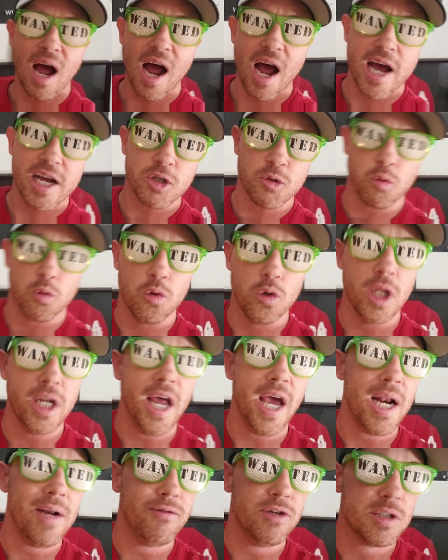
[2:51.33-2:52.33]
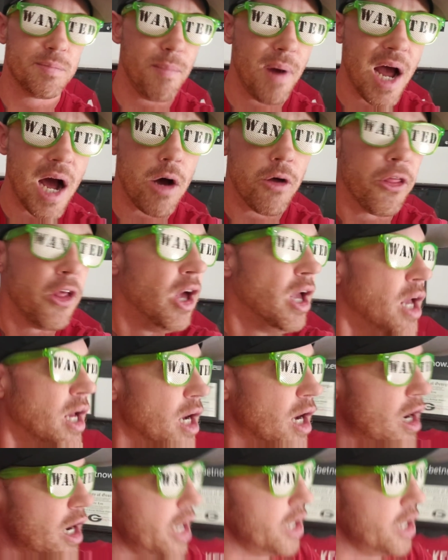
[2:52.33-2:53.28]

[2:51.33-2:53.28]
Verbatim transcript: die drooling out of his mouth uh,